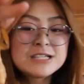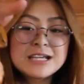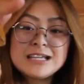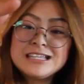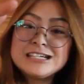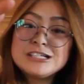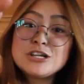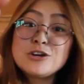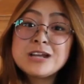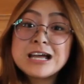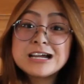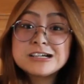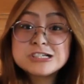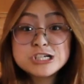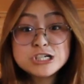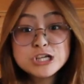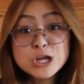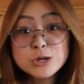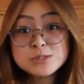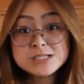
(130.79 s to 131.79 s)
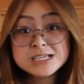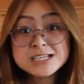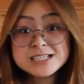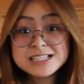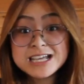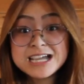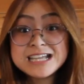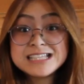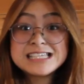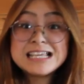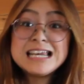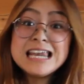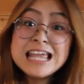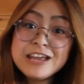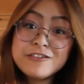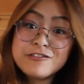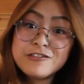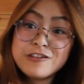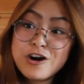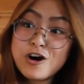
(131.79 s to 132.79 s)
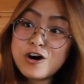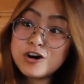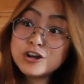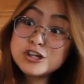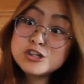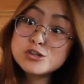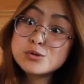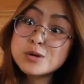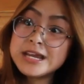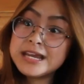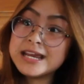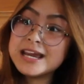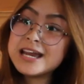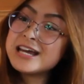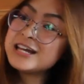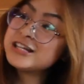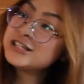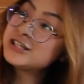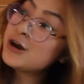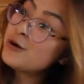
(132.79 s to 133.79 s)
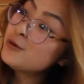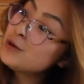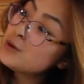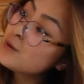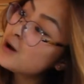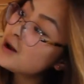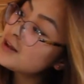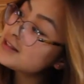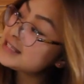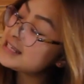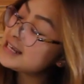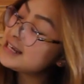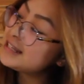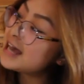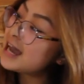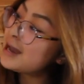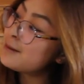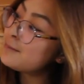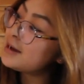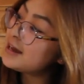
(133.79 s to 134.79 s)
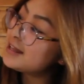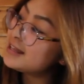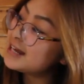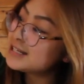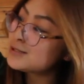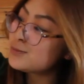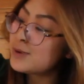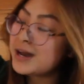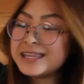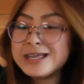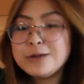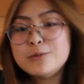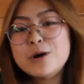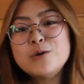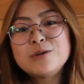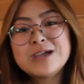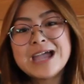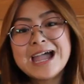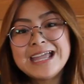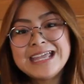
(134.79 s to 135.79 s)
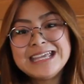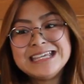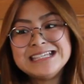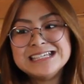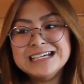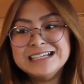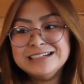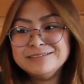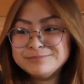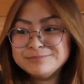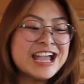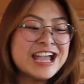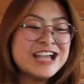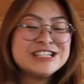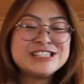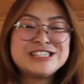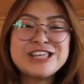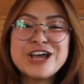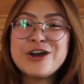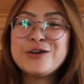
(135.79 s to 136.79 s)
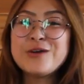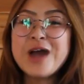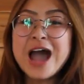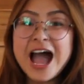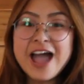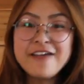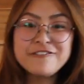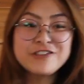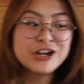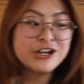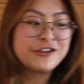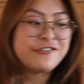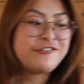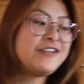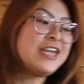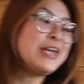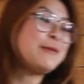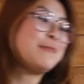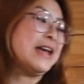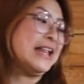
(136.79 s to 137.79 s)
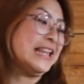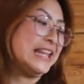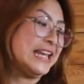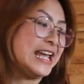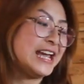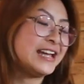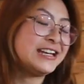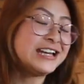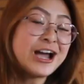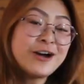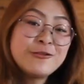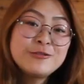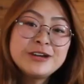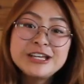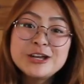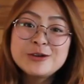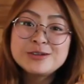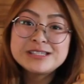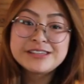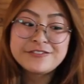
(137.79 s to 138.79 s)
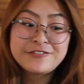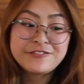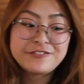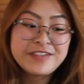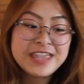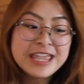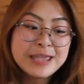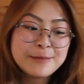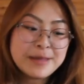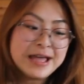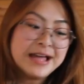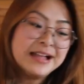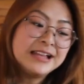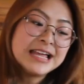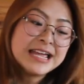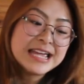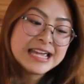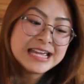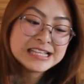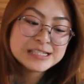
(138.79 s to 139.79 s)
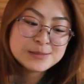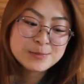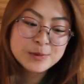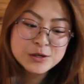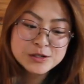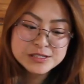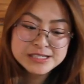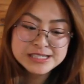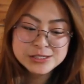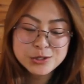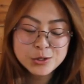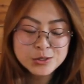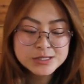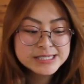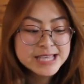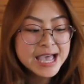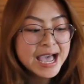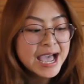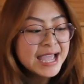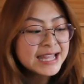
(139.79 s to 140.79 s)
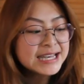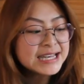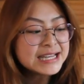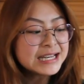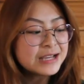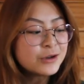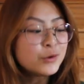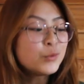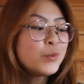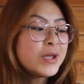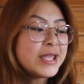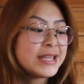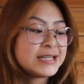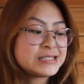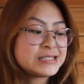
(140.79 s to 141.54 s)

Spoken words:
and they don't actually notice that it's a leaf on a tree. So you can't see them, and that's why they won't get eaten. So I've got a female here. Now we know it's a female, it's because it's got tiny little wings